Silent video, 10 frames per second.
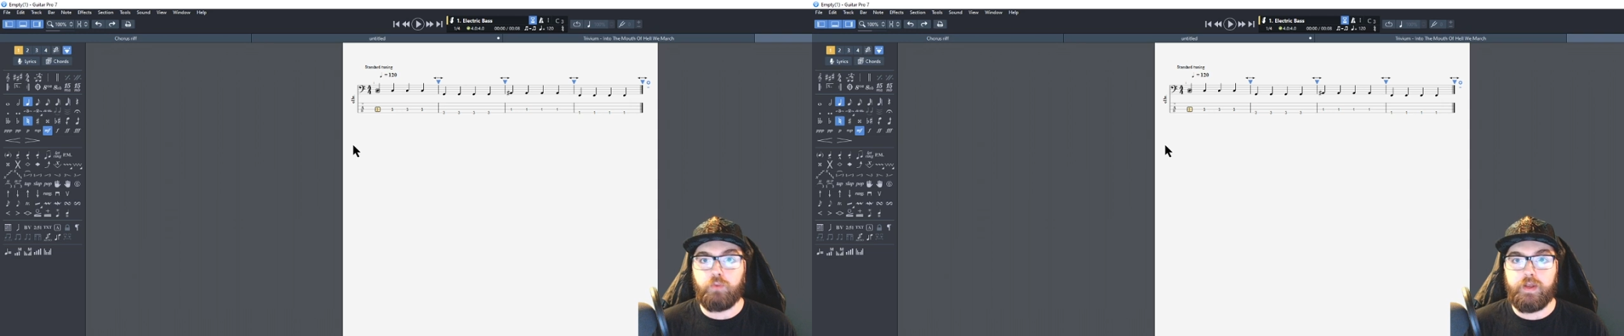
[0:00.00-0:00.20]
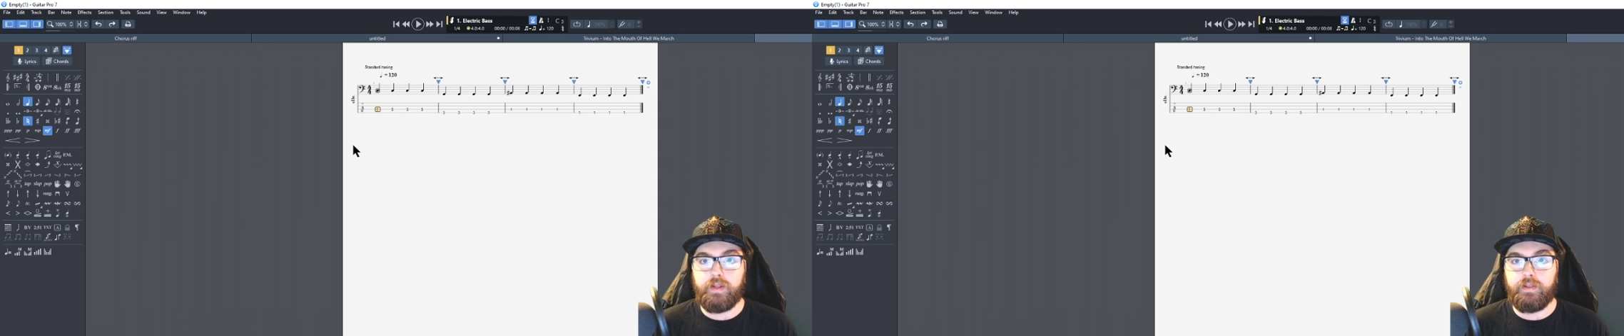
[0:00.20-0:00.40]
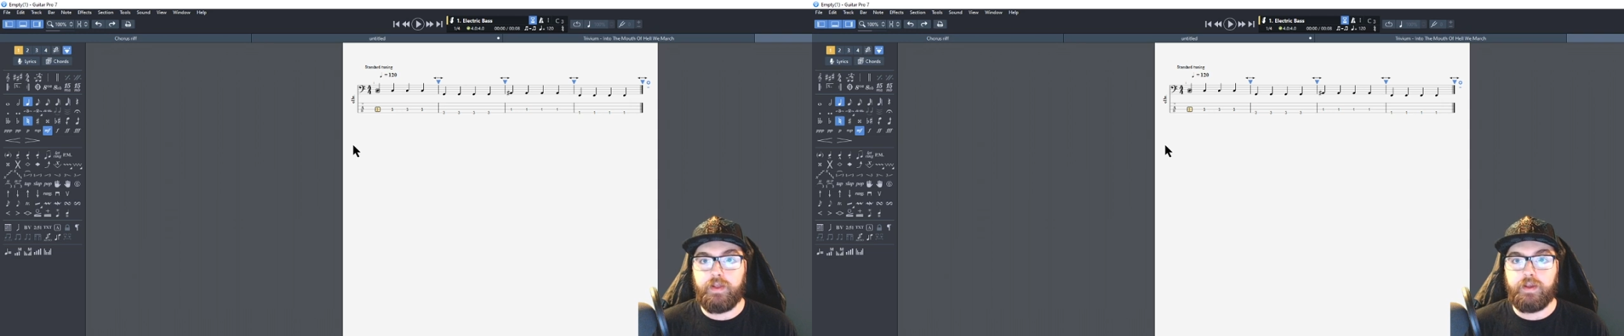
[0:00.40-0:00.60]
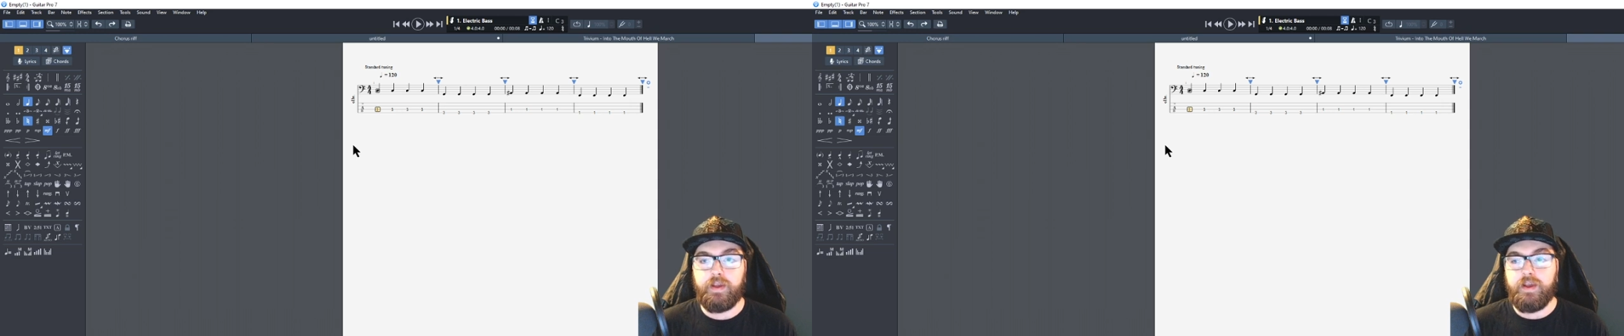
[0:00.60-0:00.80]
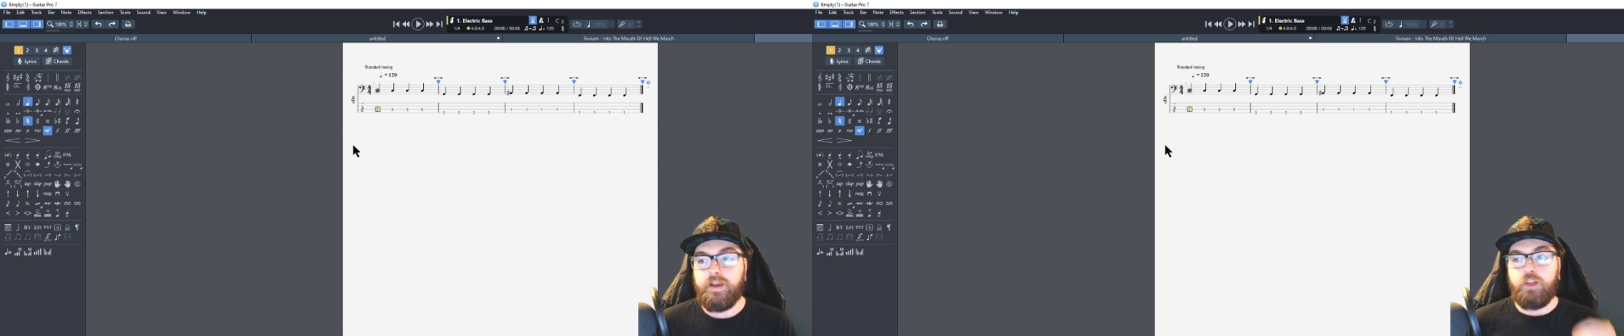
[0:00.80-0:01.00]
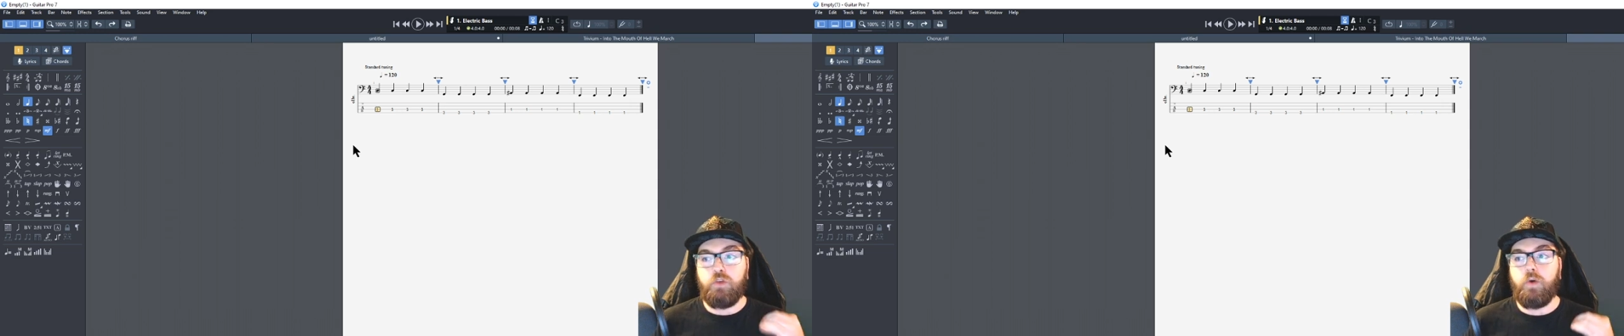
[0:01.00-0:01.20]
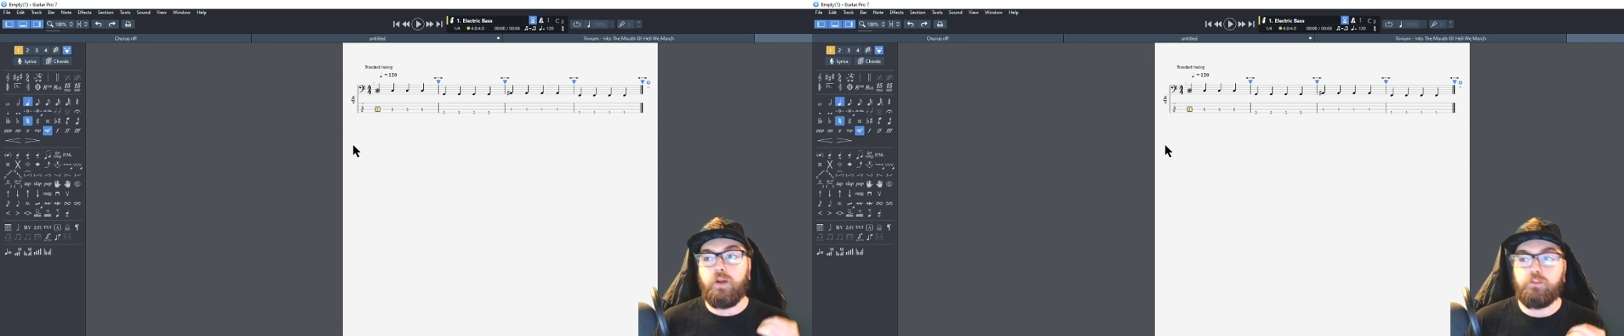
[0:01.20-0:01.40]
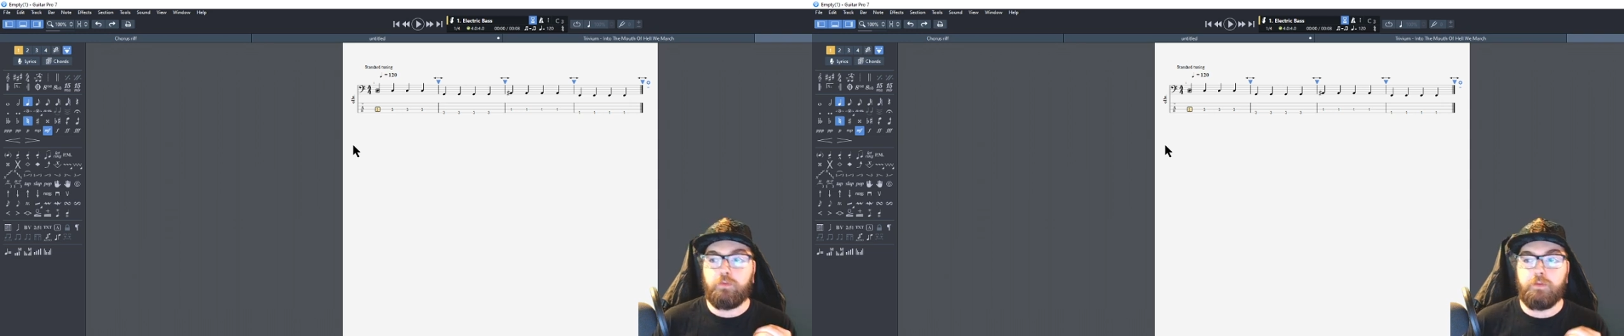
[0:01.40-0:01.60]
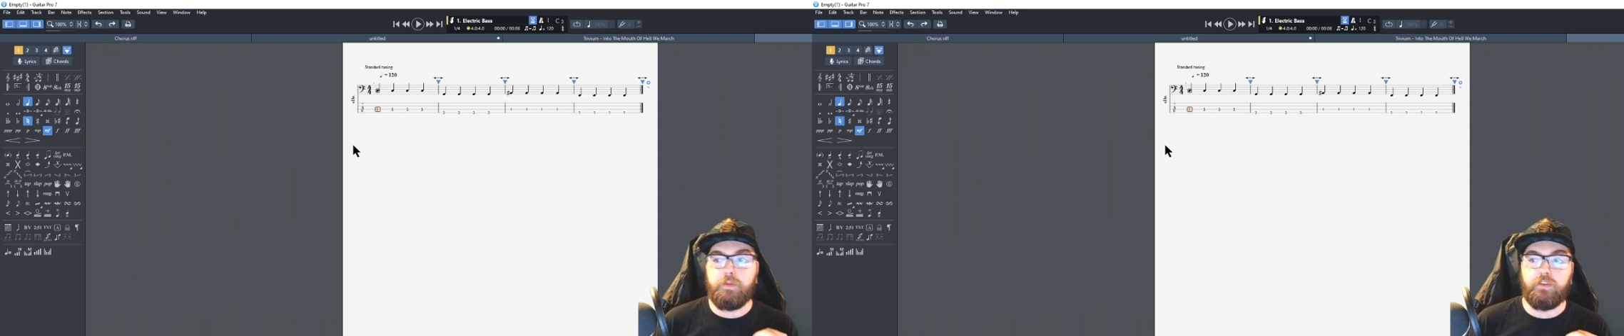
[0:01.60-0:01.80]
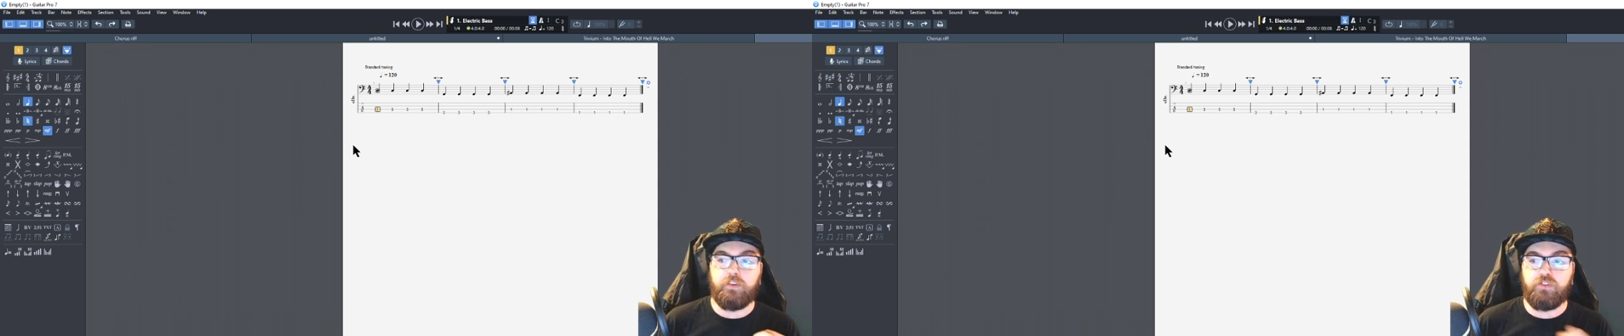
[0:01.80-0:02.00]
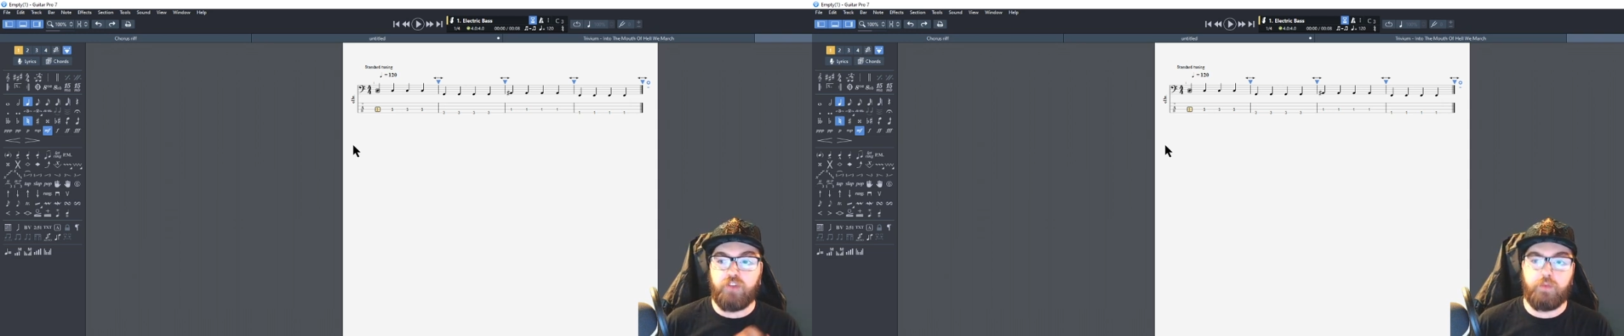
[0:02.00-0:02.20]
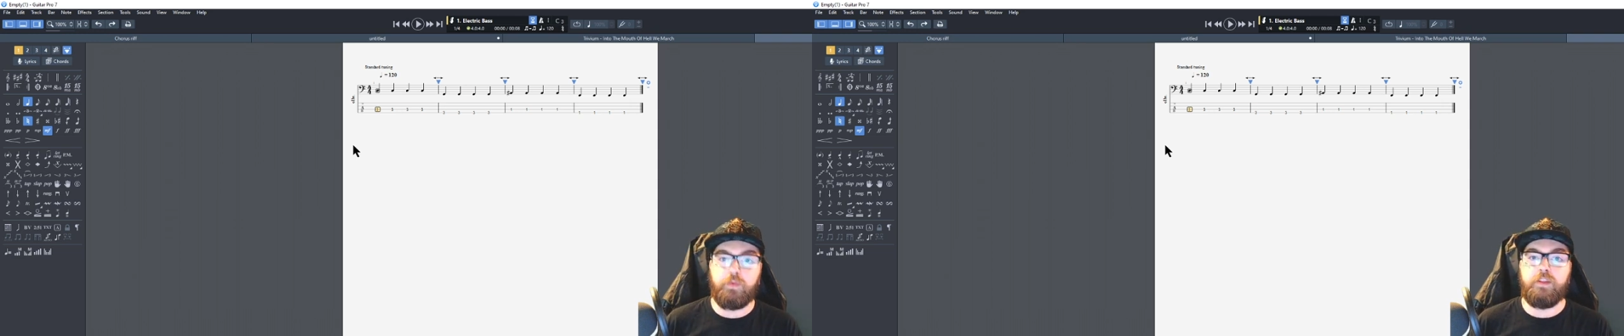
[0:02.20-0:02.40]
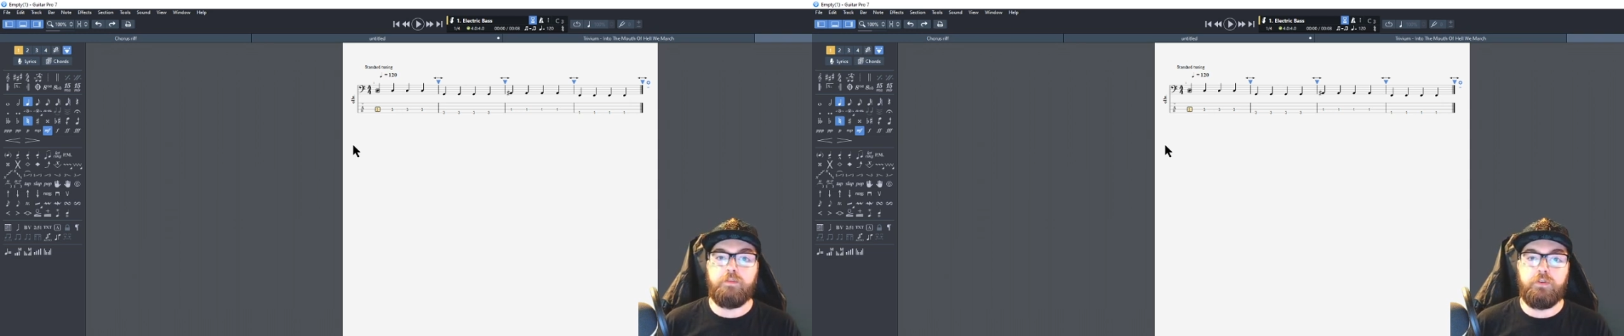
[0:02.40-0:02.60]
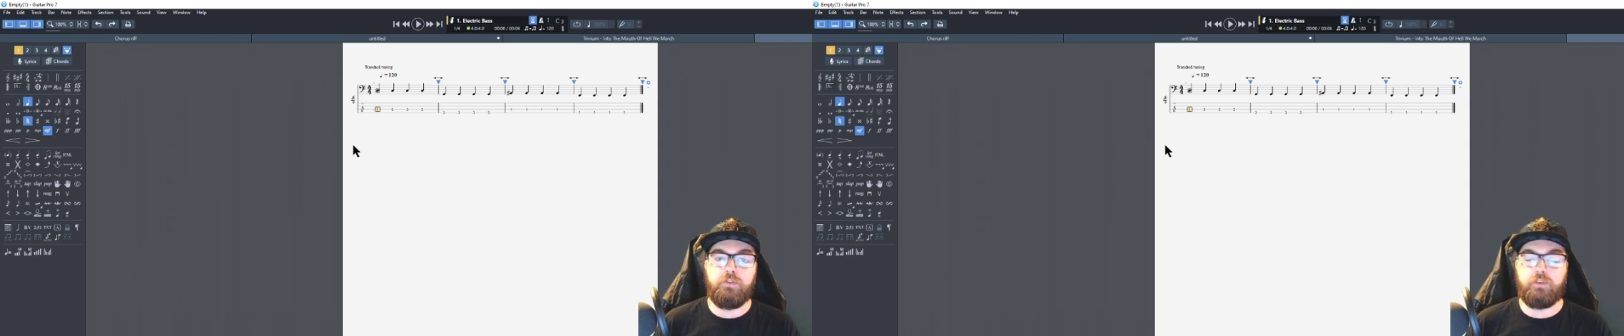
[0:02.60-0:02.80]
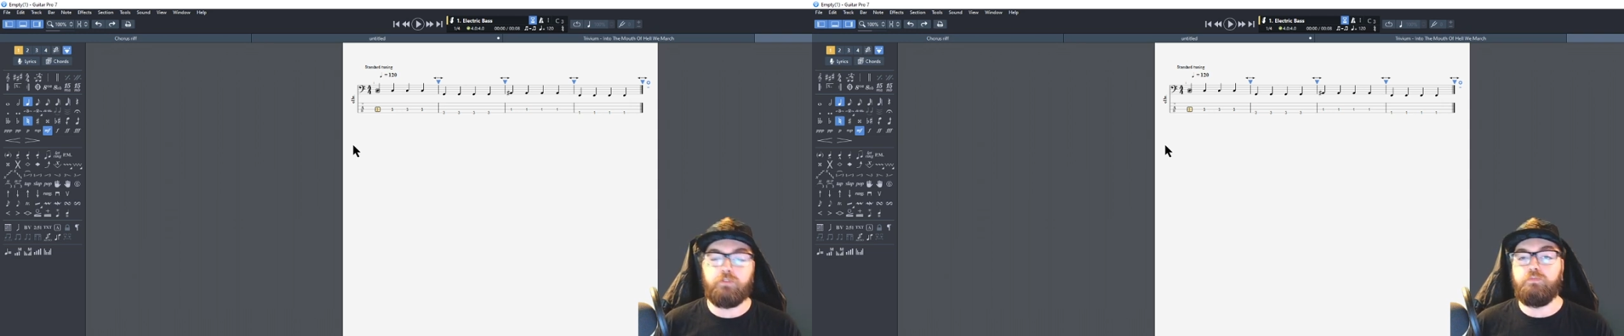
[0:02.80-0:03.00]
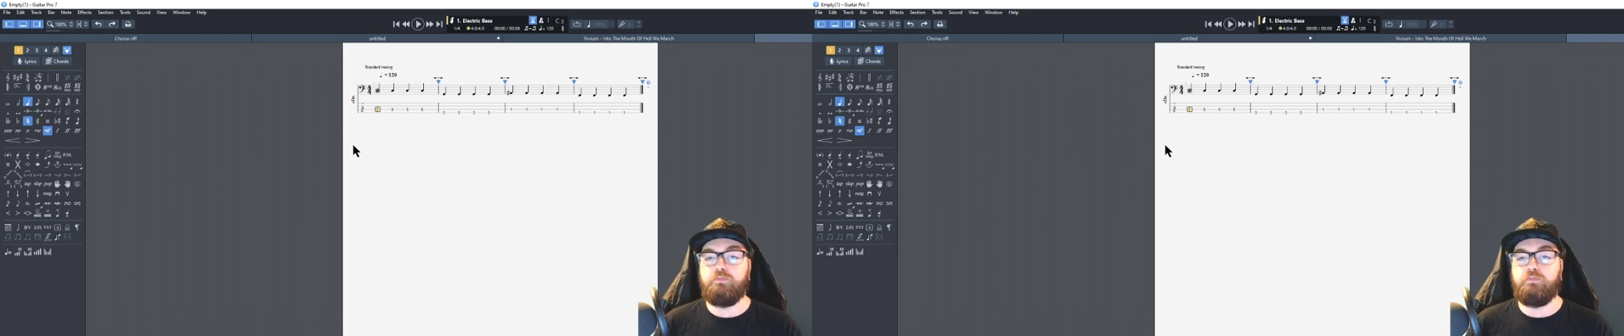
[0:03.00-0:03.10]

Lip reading: to read it. Like you want someone to be able to sight read the music